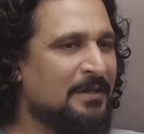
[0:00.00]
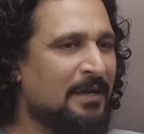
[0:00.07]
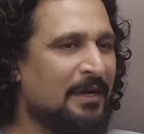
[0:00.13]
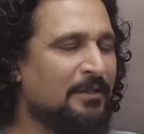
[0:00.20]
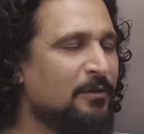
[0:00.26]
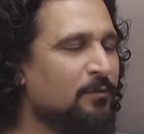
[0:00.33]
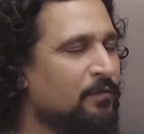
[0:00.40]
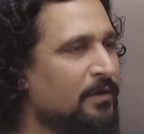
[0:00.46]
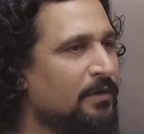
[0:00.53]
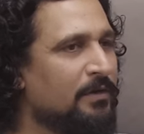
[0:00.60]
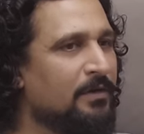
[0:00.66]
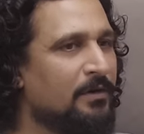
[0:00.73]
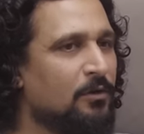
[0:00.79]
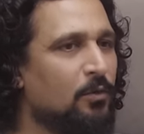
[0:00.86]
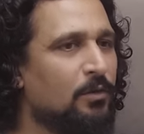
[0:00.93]
I think we are
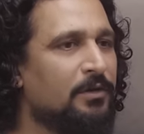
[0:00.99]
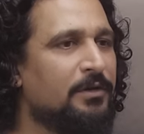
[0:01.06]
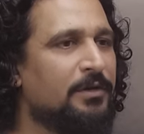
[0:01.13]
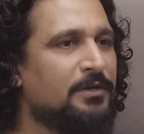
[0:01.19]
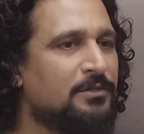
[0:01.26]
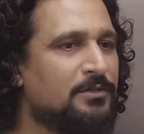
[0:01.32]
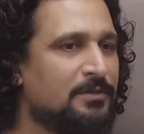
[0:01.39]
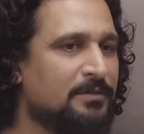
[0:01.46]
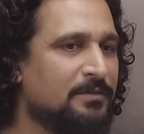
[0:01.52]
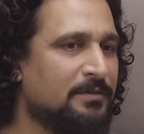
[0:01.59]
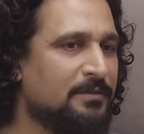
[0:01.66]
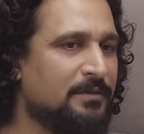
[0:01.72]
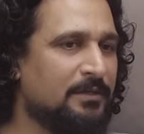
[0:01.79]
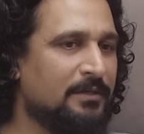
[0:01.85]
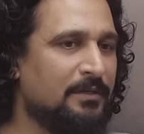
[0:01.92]
in a golden age.
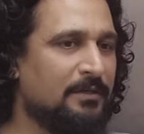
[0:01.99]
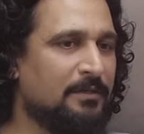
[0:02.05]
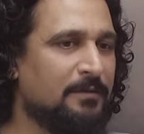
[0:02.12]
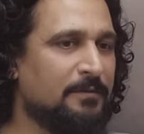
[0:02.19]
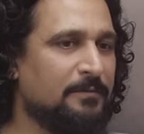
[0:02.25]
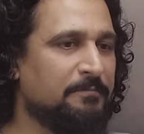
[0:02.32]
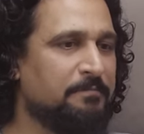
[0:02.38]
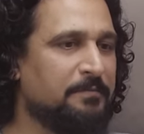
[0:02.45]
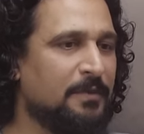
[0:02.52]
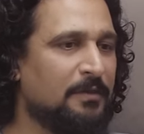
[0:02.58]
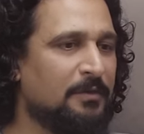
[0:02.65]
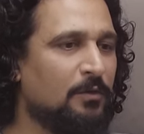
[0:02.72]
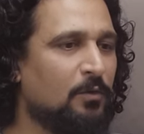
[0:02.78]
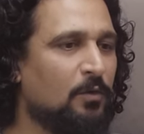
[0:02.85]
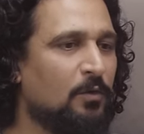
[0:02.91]

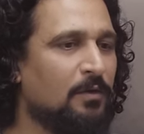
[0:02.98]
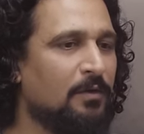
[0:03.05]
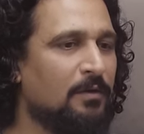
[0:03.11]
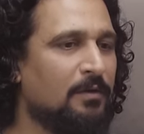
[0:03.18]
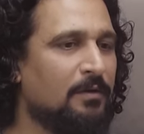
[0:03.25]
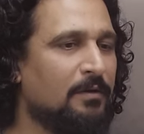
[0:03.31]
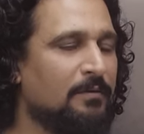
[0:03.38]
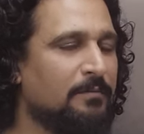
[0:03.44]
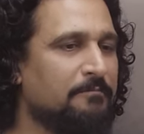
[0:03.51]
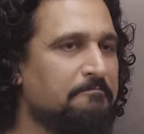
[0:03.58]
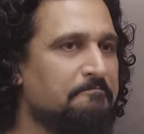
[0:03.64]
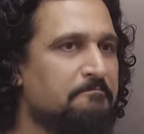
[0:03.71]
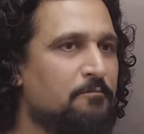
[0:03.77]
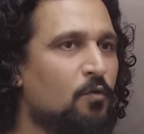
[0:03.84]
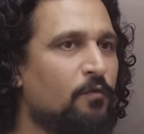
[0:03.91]
The whole
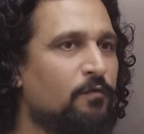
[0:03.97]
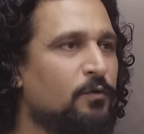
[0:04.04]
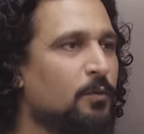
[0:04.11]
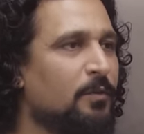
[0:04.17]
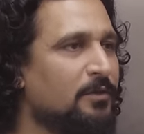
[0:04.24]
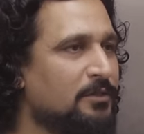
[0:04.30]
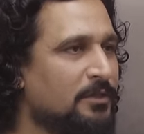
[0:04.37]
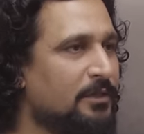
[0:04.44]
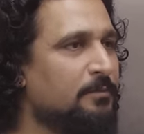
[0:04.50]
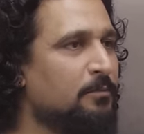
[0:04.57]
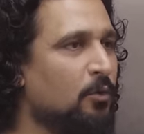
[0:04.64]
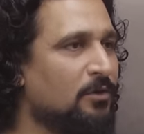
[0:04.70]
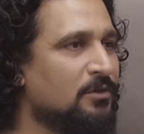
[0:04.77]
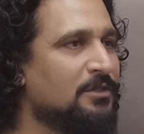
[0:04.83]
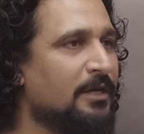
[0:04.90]
move towards in
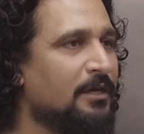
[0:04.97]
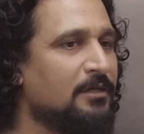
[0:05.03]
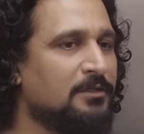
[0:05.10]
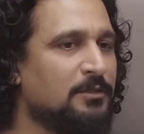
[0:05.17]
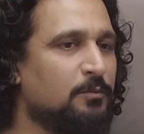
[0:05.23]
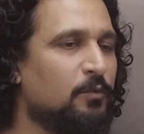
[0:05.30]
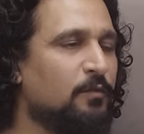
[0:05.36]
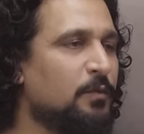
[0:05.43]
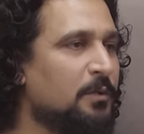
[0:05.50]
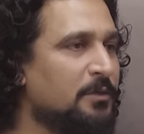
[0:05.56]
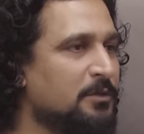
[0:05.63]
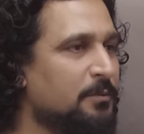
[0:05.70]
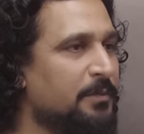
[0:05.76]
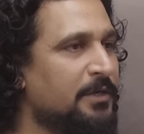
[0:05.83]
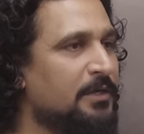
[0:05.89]
motorcycles, the move
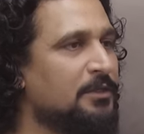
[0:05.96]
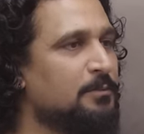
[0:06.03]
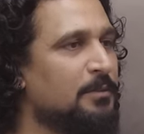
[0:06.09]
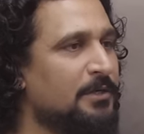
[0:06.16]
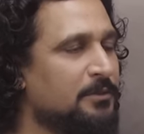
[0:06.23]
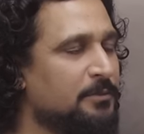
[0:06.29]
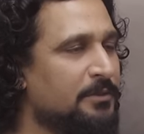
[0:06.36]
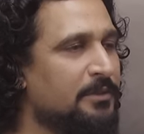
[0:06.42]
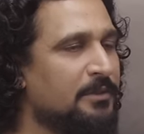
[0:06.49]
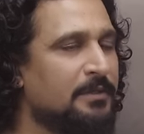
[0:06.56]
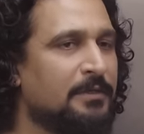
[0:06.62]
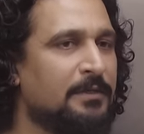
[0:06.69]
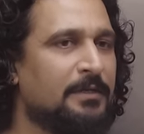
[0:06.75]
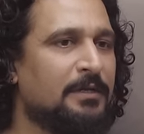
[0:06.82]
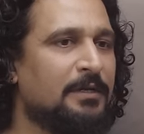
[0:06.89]
towards the mid displacement.
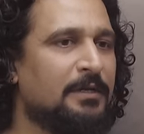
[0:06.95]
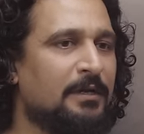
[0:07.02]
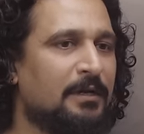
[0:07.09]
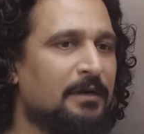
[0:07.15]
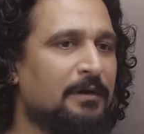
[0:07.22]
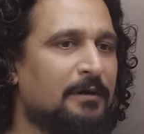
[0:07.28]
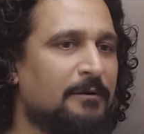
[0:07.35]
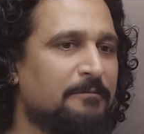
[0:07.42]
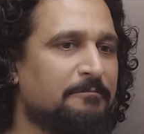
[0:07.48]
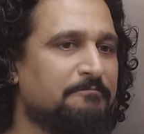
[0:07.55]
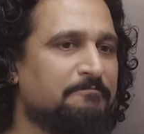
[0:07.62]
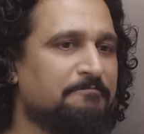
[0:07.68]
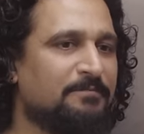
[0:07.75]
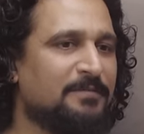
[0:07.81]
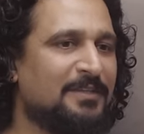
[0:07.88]

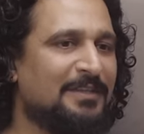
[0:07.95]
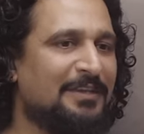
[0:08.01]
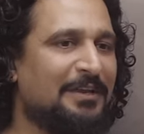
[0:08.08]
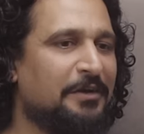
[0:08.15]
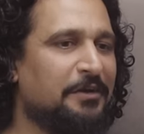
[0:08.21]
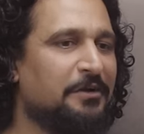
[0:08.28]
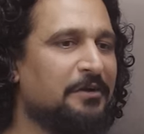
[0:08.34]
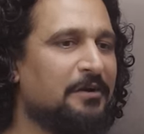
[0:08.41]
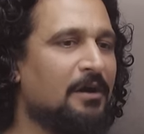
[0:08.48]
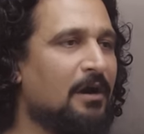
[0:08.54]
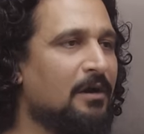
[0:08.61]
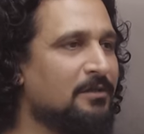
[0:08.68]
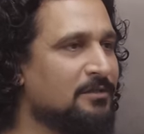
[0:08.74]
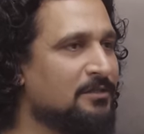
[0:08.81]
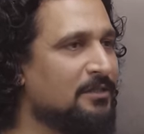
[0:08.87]
In
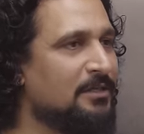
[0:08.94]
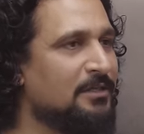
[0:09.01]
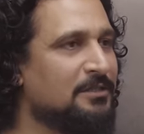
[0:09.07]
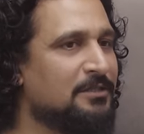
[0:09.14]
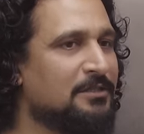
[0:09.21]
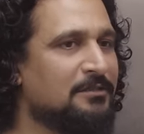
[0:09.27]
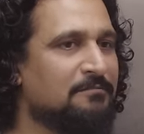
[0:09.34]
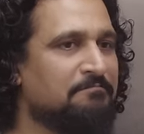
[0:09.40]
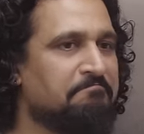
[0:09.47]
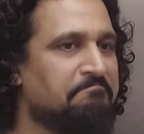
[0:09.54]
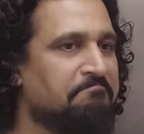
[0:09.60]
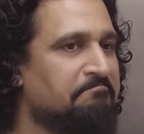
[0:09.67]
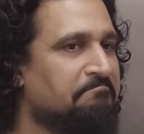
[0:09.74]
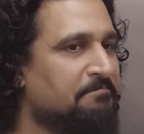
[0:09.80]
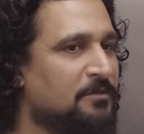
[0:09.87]
cars, it's
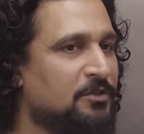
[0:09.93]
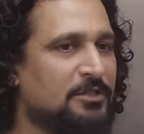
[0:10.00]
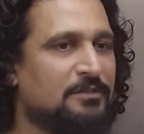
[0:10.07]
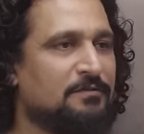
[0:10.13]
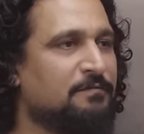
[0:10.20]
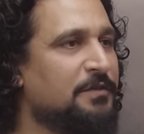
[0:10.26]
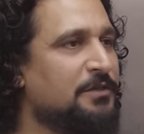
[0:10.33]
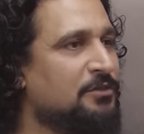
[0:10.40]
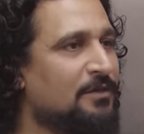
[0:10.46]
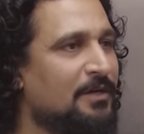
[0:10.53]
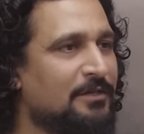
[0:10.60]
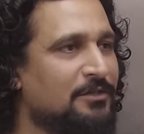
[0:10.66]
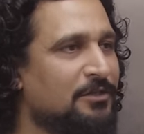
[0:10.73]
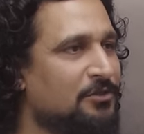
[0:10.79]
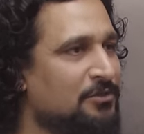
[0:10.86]
just
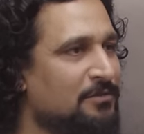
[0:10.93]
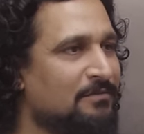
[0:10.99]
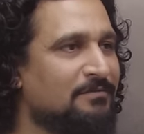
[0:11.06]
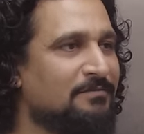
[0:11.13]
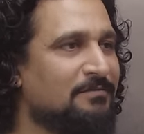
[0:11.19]
featurization,